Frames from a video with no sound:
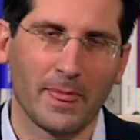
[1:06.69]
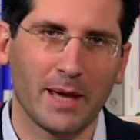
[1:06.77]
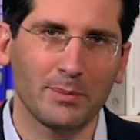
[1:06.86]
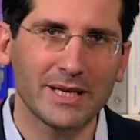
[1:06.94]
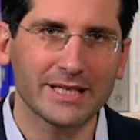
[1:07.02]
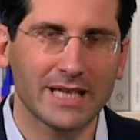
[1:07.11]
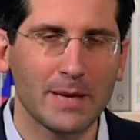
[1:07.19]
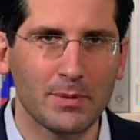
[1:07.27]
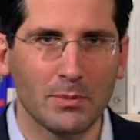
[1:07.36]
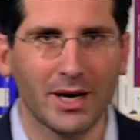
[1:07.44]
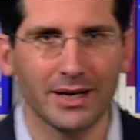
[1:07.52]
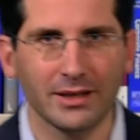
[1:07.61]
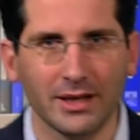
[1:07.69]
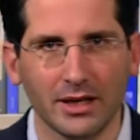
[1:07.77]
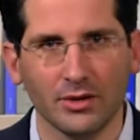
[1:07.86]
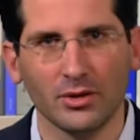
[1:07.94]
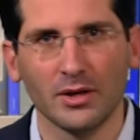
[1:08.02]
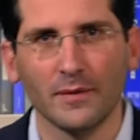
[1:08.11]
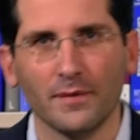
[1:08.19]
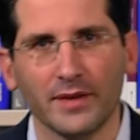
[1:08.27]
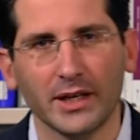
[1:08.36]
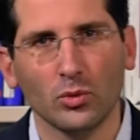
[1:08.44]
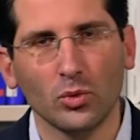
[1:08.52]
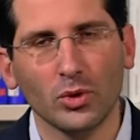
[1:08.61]
And please keep in mind now
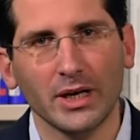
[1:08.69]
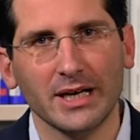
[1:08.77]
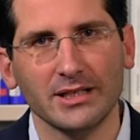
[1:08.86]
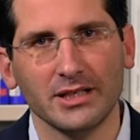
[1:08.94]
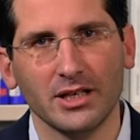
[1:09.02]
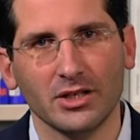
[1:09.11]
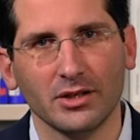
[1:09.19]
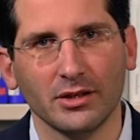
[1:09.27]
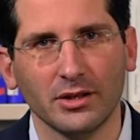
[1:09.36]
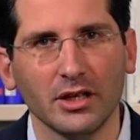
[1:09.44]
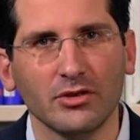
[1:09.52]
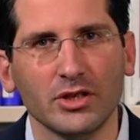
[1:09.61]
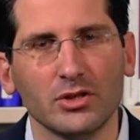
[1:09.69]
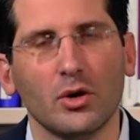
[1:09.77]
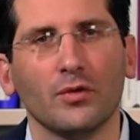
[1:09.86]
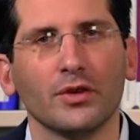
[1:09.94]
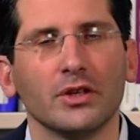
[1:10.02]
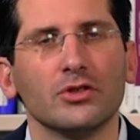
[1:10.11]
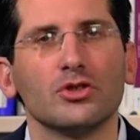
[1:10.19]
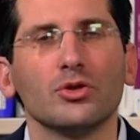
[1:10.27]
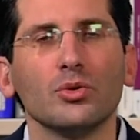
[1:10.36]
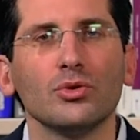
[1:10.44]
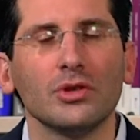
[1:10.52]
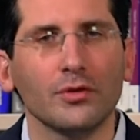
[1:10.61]
that organizational theory is offered in
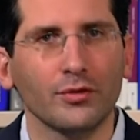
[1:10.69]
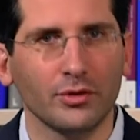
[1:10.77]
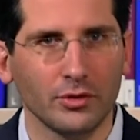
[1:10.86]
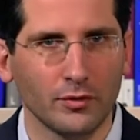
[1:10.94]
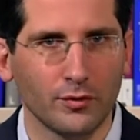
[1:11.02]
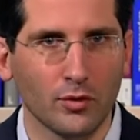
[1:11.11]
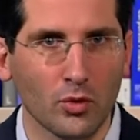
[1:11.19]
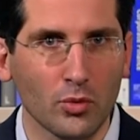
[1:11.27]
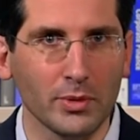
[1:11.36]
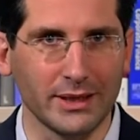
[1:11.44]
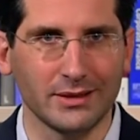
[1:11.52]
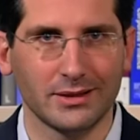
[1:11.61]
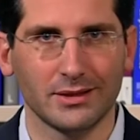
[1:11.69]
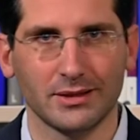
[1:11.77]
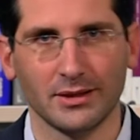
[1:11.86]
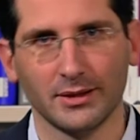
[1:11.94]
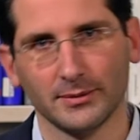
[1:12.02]
two different formats.